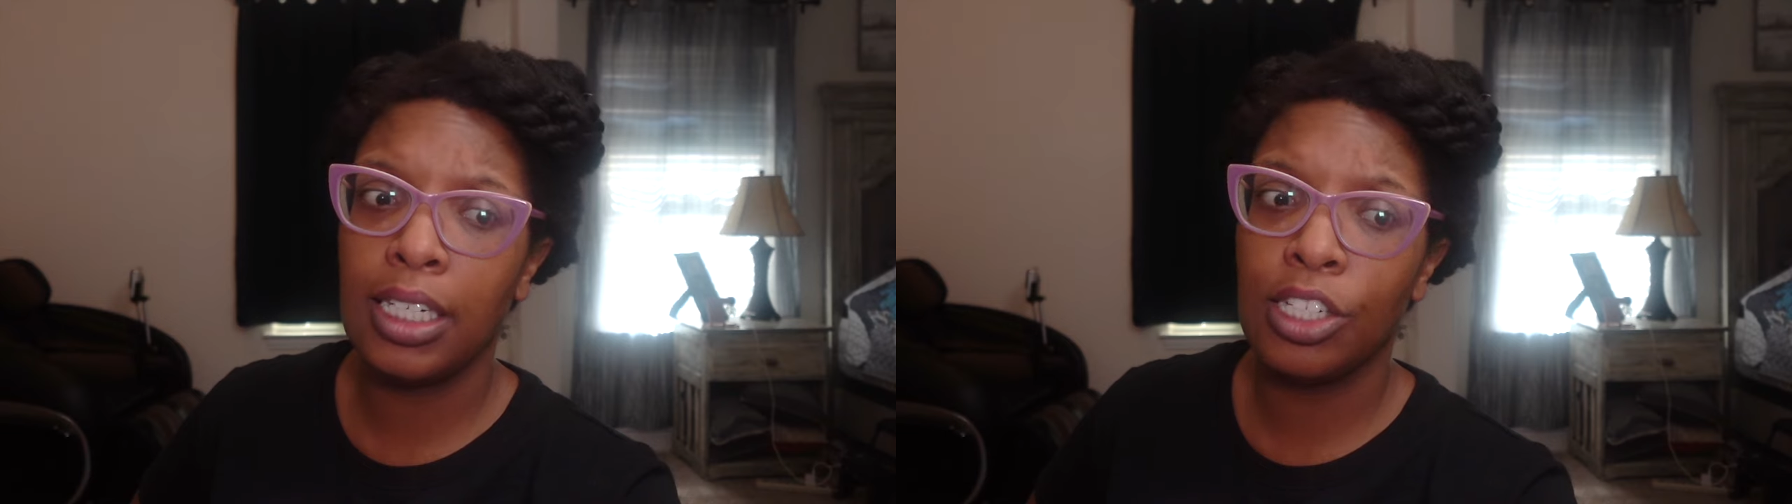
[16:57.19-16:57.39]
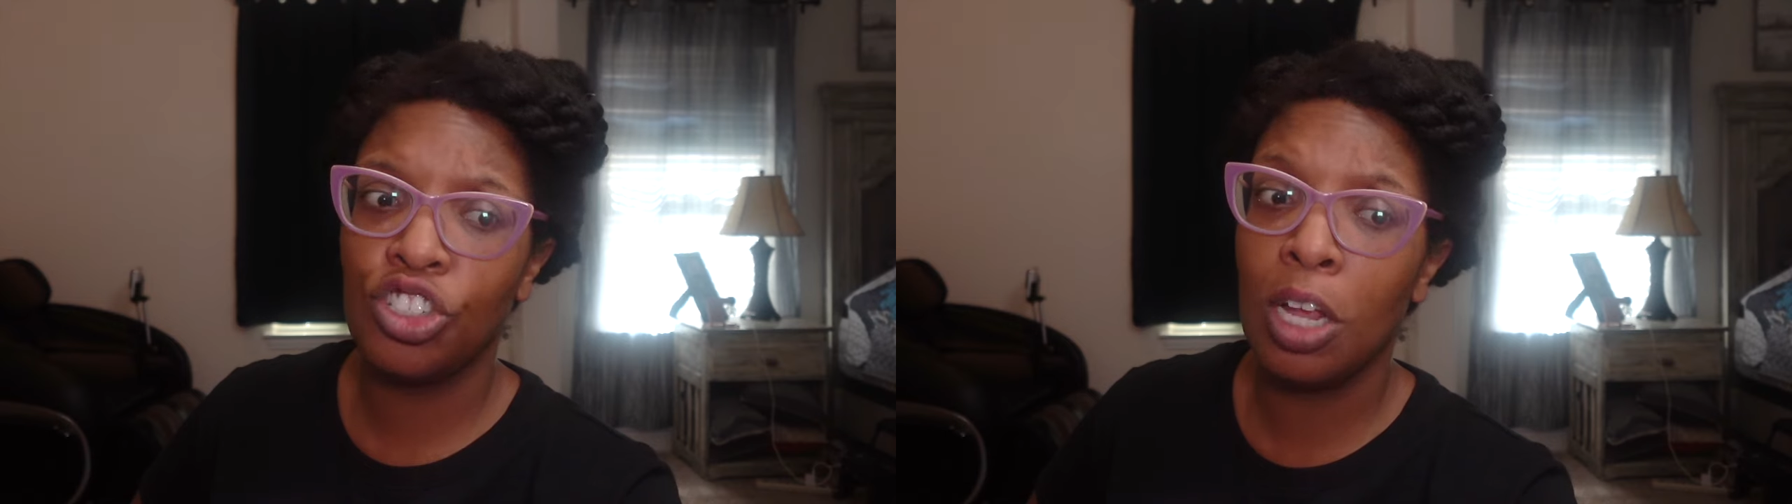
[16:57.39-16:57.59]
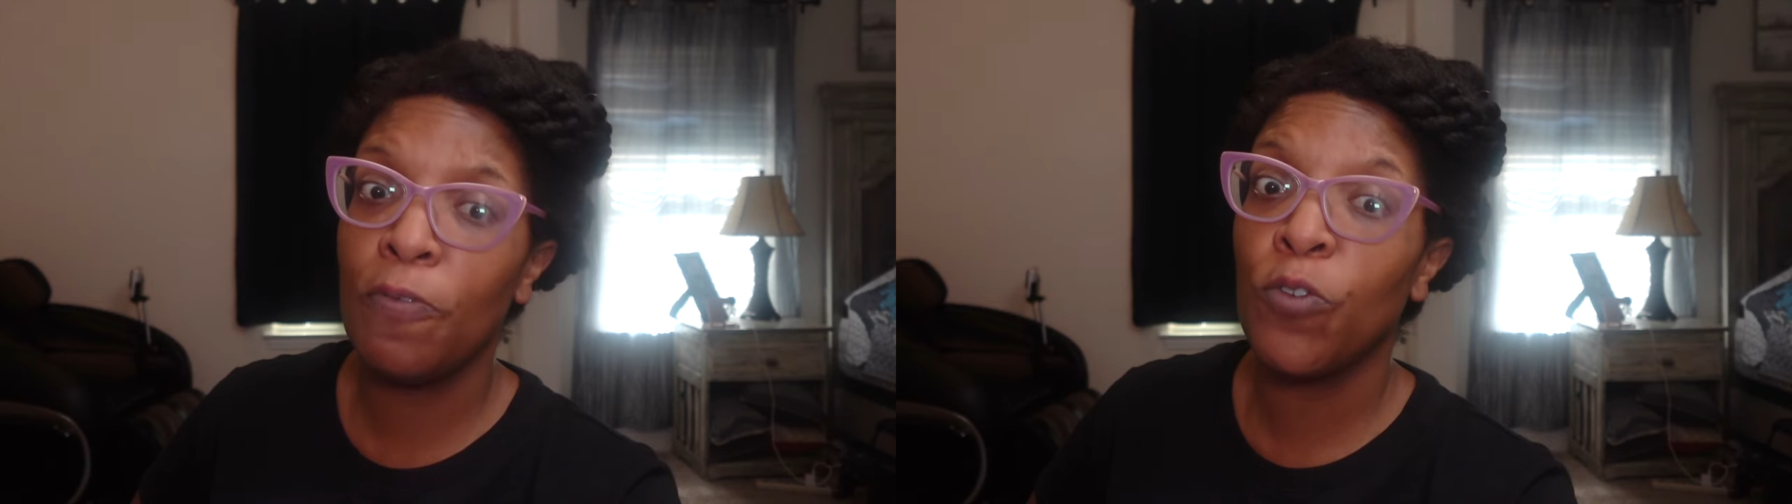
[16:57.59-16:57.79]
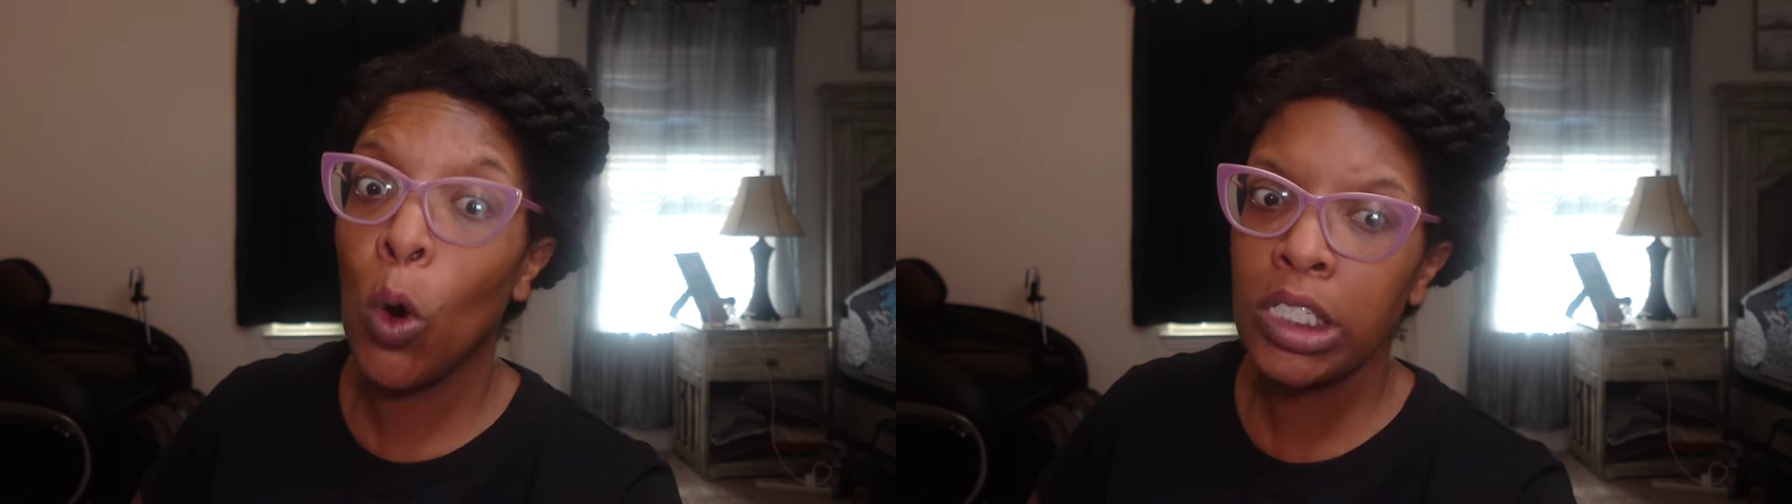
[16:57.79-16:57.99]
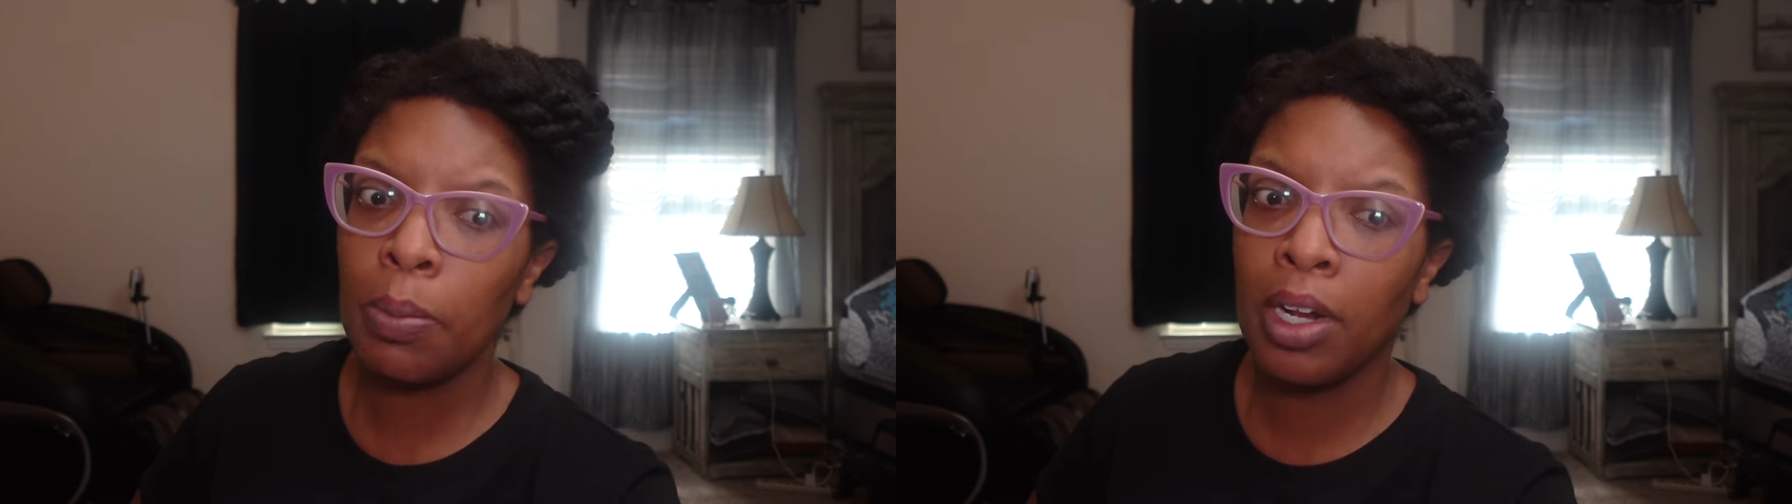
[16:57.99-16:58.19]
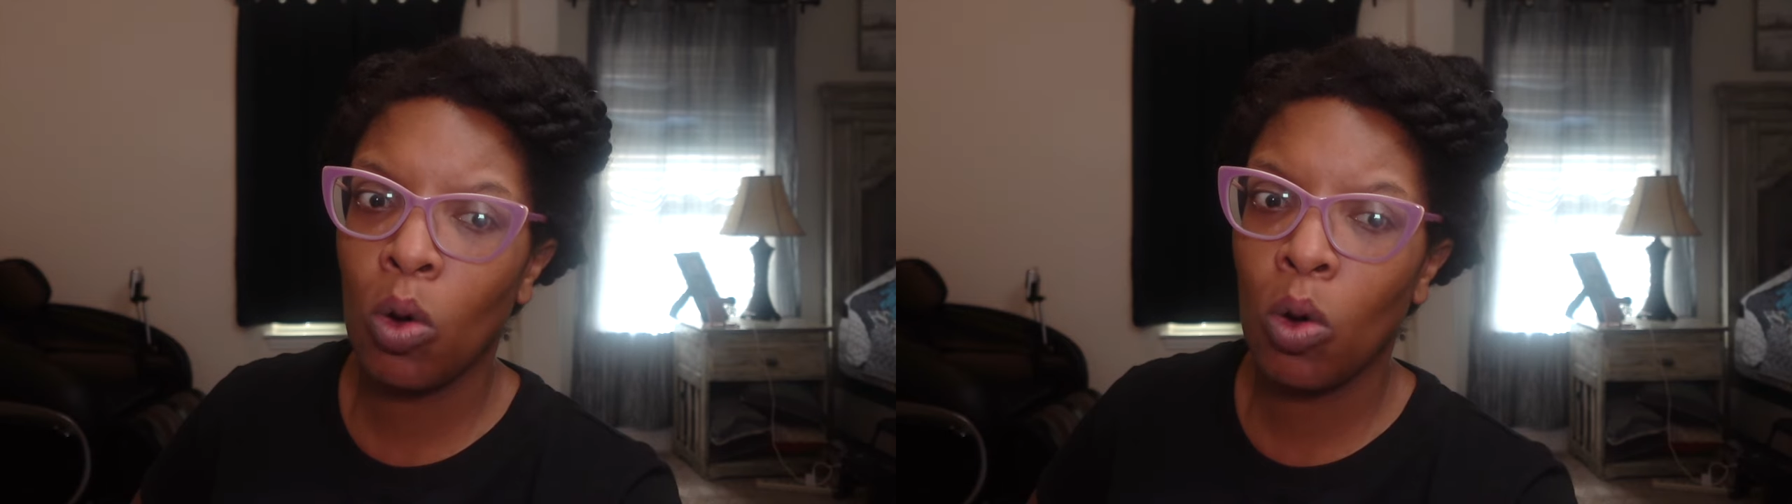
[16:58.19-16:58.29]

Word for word: it and she forced me to